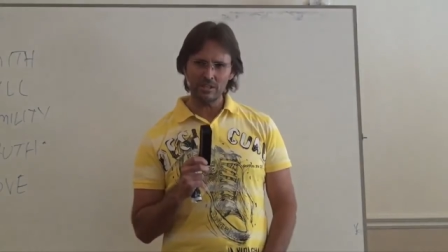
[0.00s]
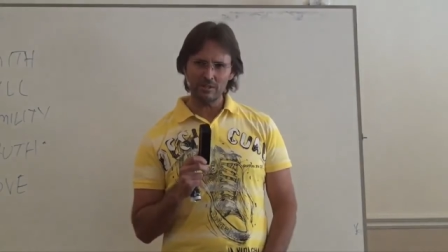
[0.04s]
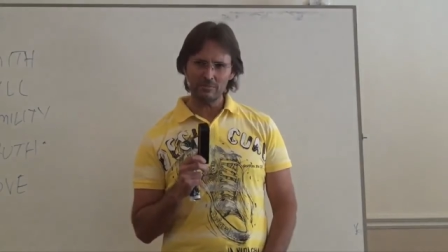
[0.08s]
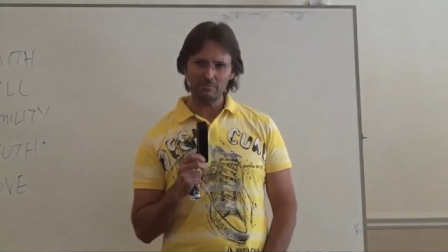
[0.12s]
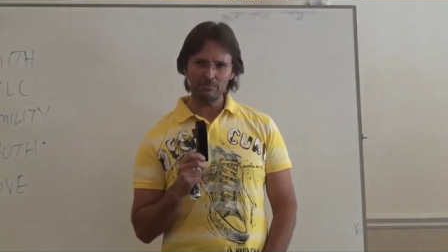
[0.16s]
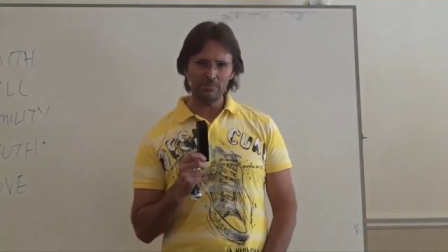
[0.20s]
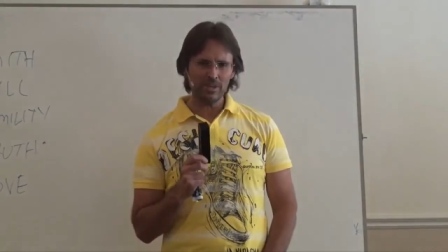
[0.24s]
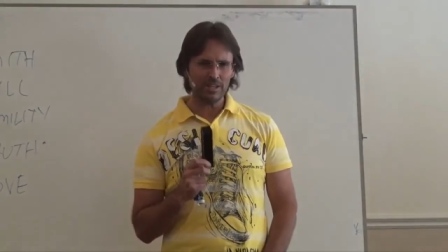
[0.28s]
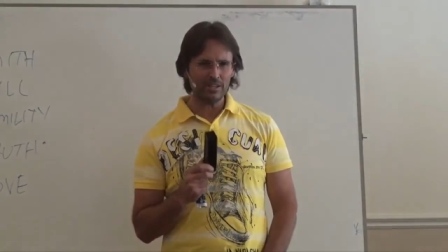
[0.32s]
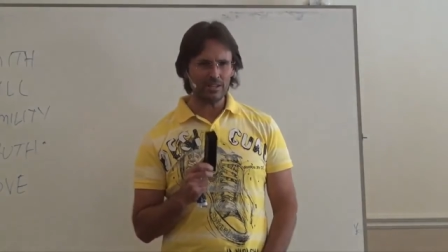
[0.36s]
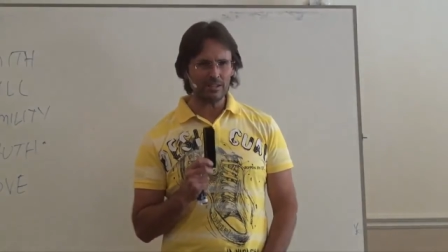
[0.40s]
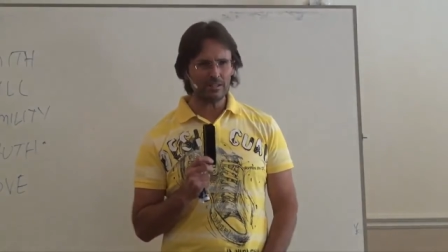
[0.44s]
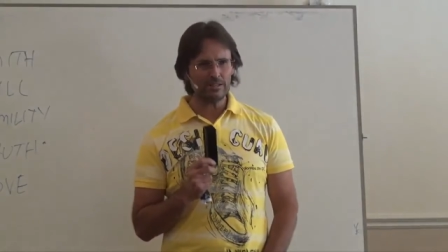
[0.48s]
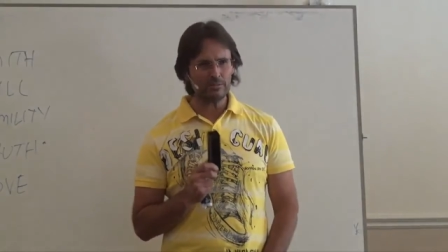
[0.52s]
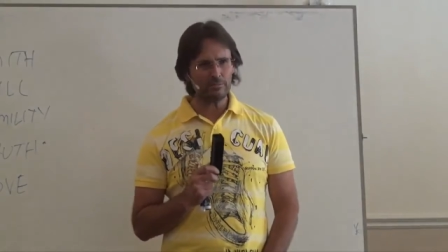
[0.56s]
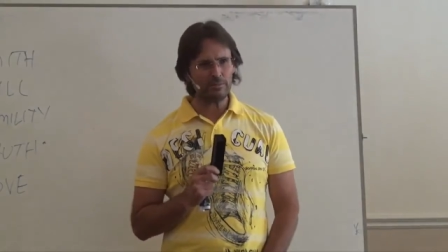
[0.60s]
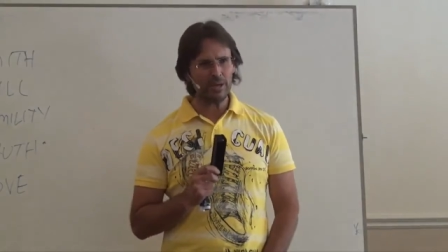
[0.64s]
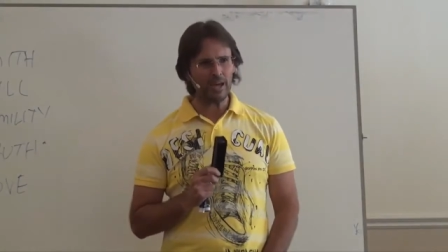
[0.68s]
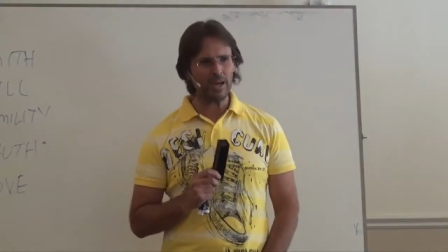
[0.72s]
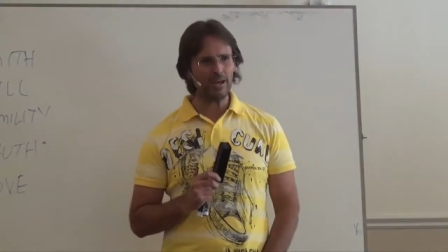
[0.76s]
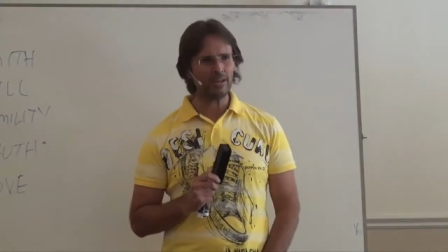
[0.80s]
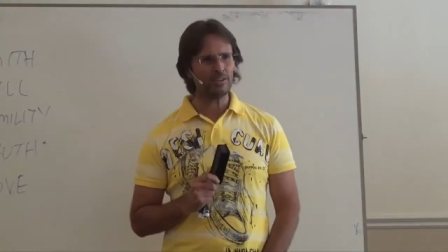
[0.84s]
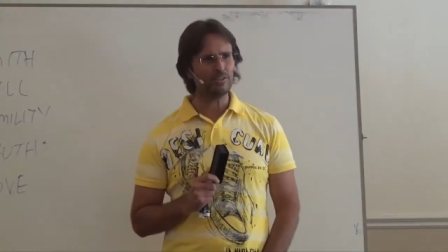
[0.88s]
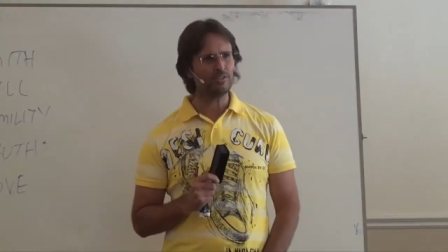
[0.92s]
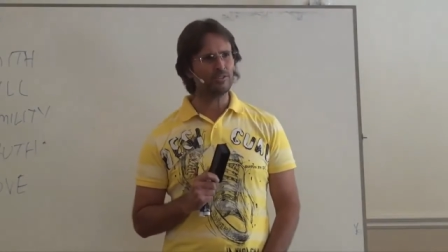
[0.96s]
many of the
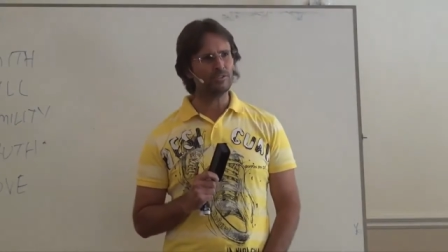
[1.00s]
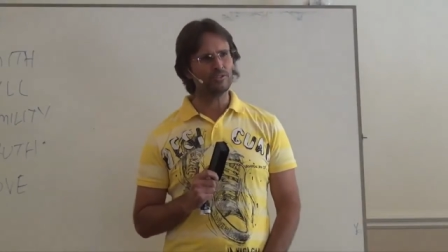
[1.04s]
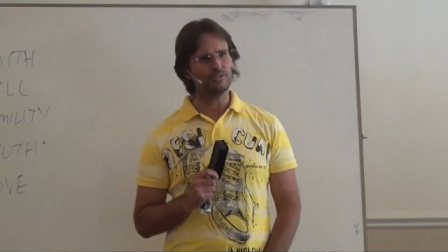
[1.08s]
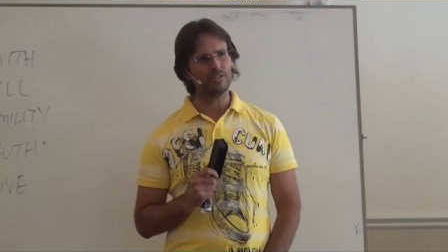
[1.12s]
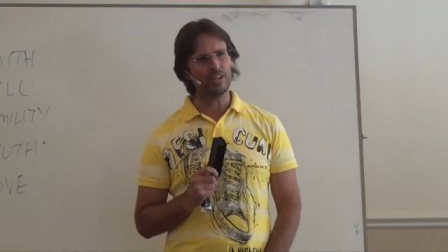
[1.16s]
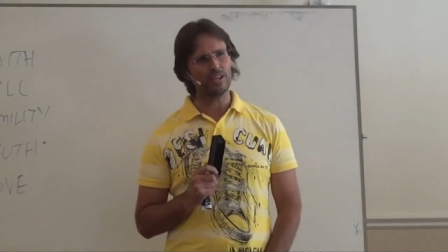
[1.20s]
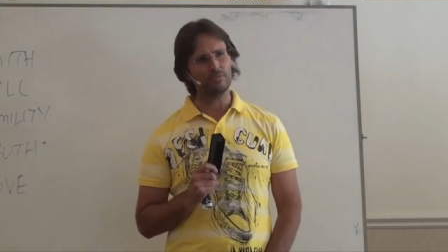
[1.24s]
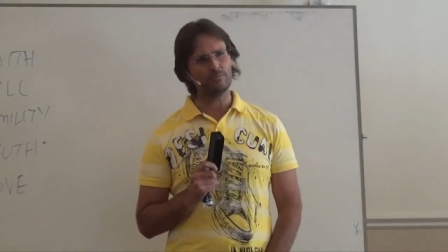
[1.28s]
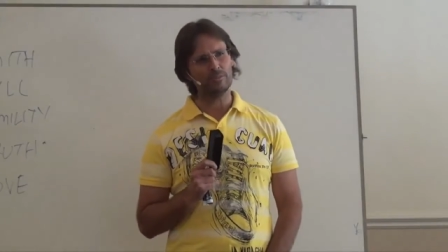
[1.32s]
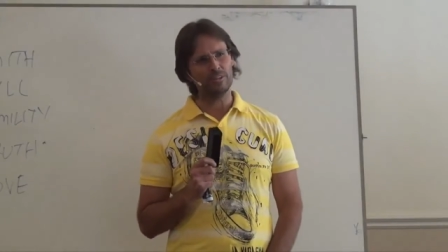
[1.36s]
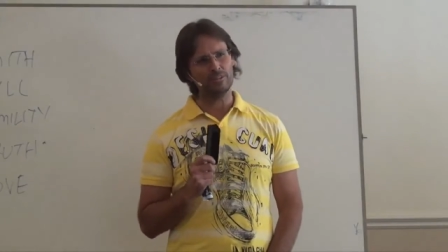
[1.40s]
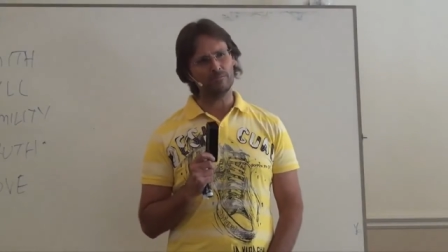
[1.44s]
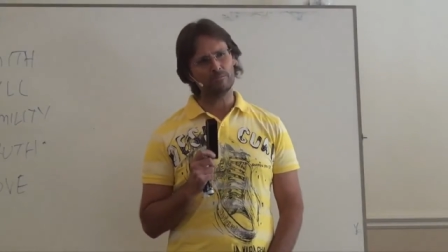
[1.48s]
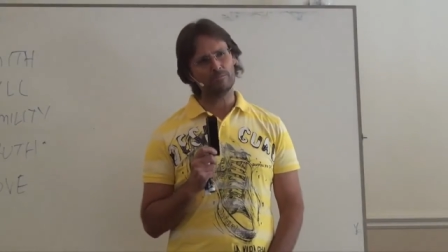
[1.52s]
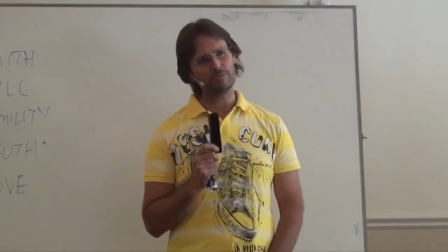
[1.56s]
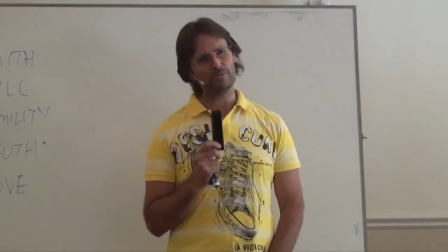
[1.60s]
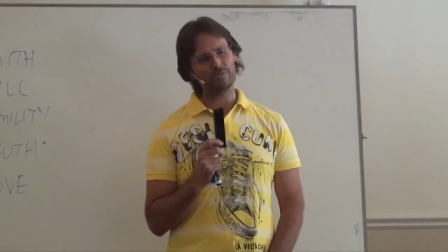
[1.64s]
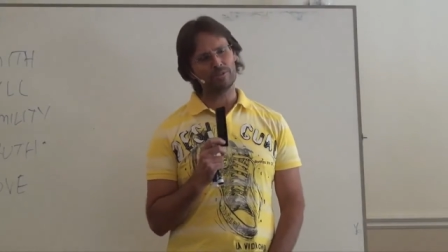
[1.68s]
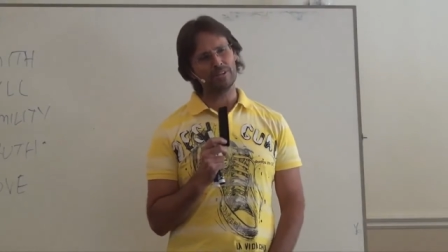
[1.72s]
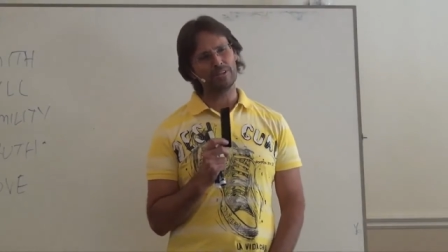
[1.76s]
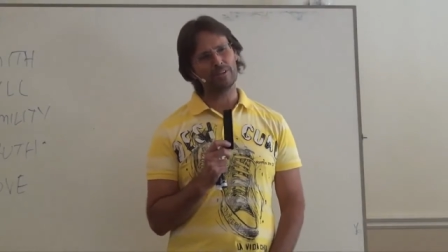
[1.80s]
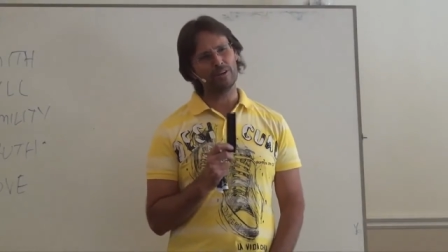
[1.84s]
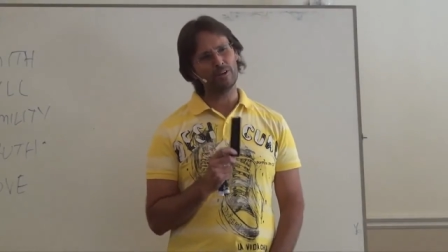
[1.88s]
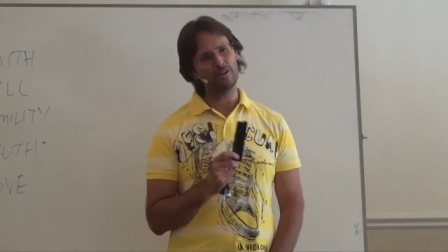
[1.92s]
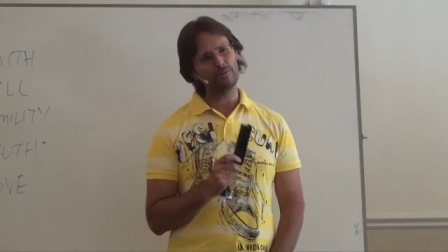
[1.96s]
packages had been
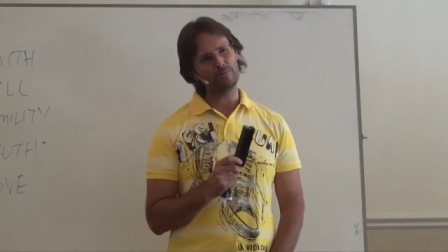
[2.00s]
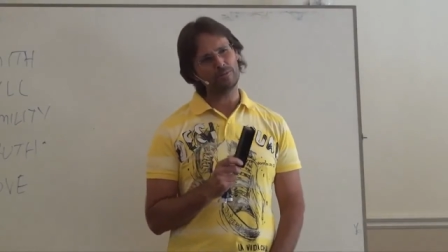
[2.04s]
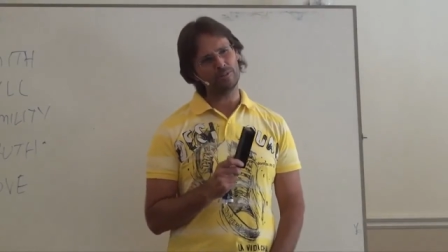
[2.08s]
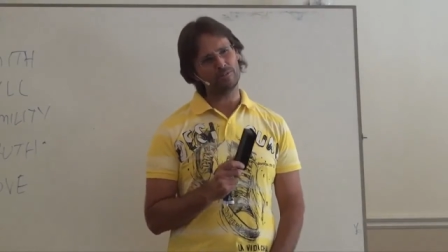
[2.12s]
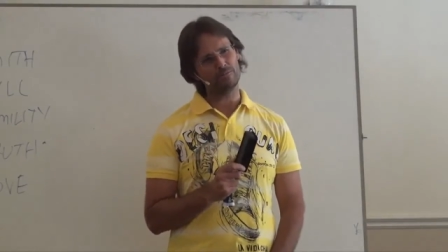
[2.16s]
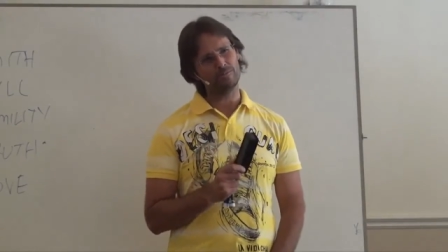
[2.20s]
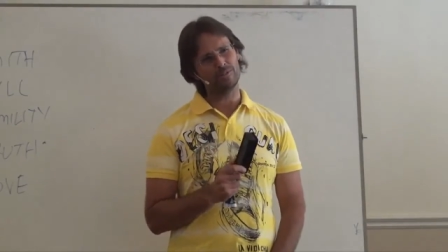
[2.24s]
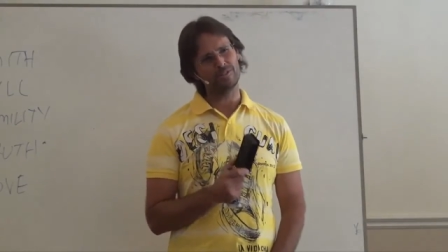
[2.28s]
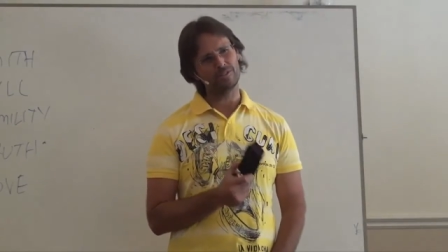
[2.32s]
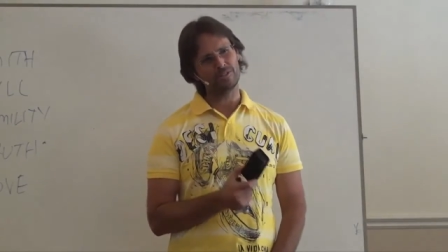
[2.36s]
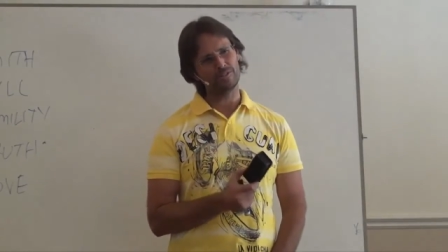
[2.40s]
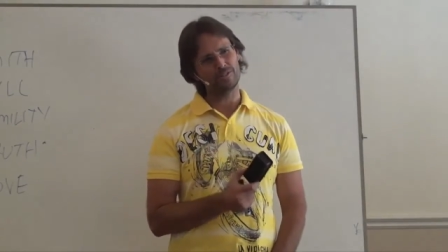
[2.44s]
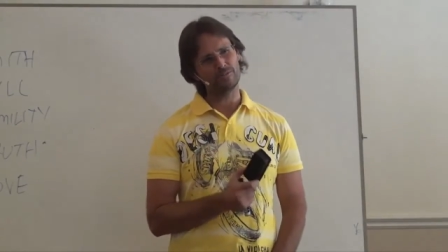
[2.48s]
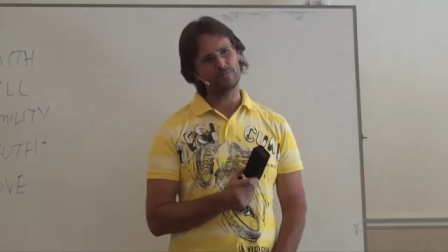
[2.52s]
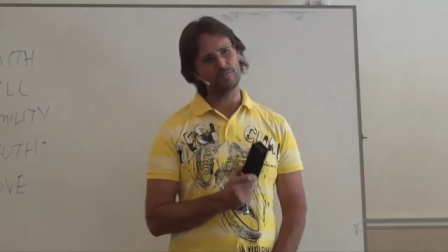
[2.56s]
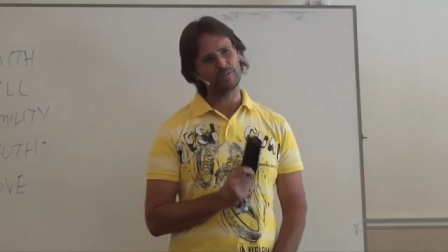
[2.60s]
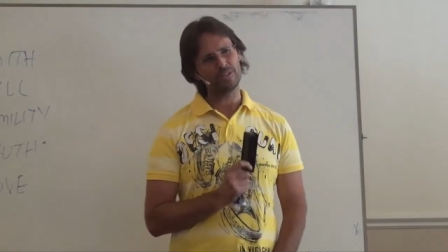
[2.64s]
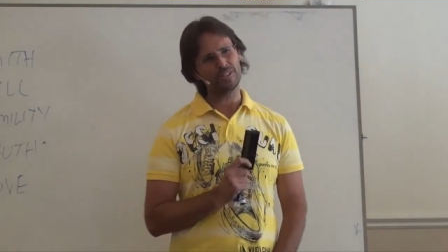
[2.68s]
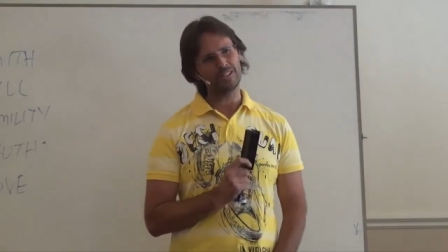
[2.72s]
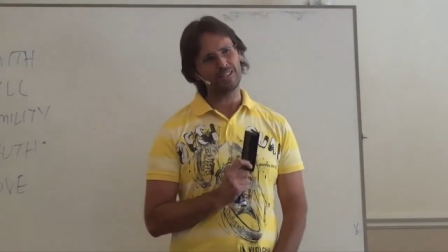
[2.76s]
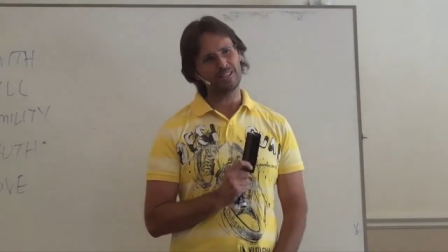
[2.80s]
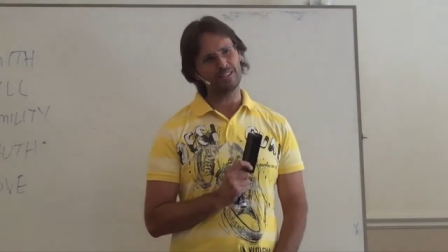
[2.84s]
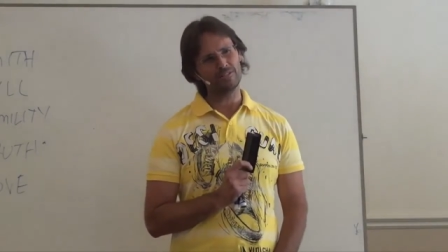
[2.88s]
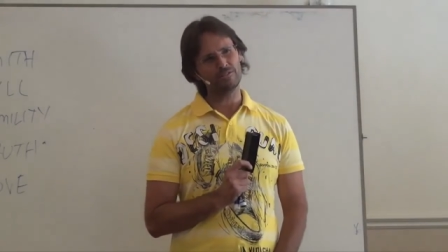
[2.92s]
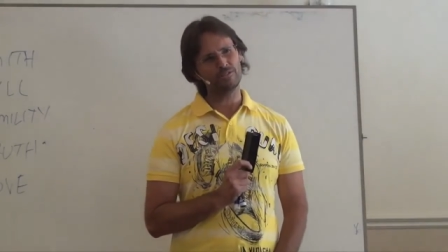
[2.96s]
pre opened, which is
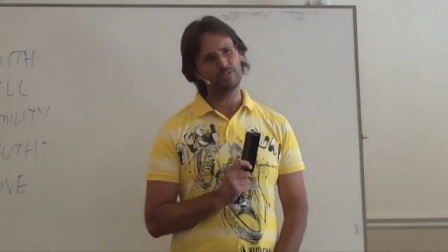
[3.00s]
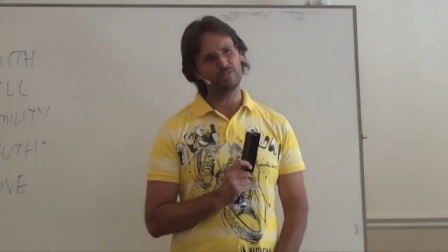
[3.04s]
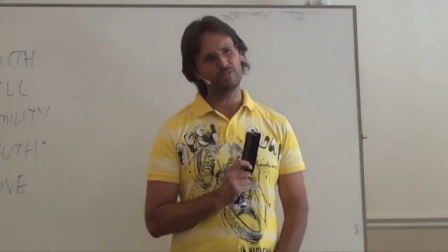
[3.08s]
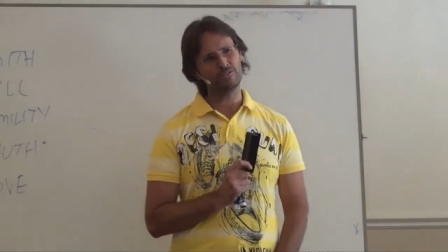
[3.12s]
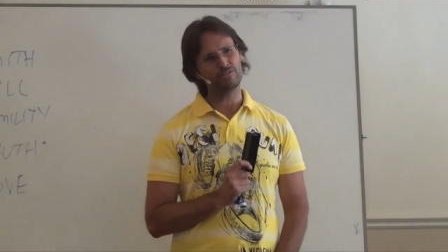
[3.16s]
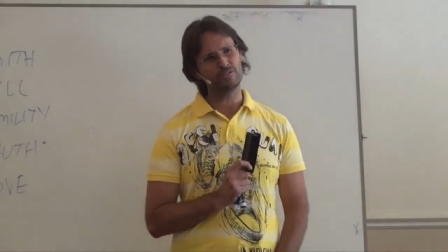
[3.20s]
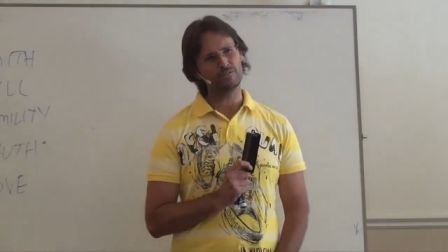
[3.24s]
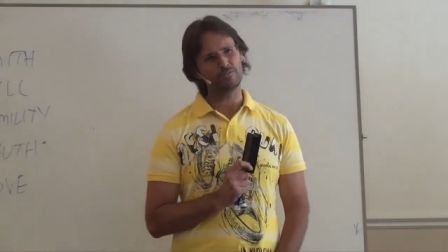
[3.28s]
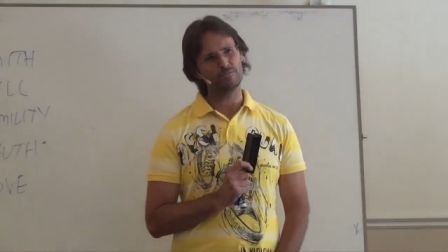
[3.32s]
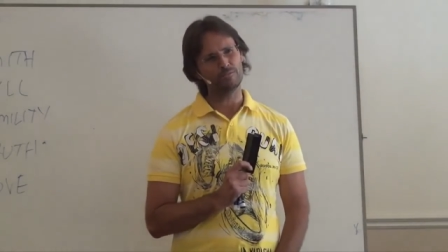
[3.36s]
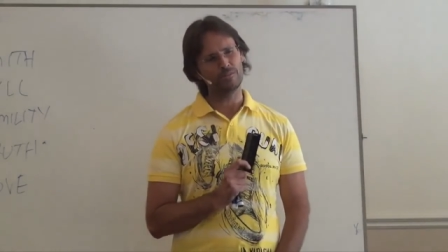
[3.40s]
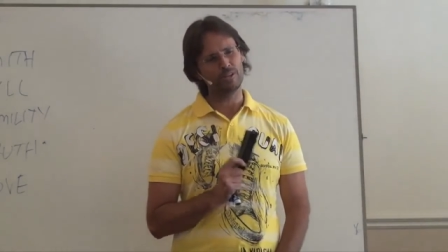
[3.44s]
pretty unusual.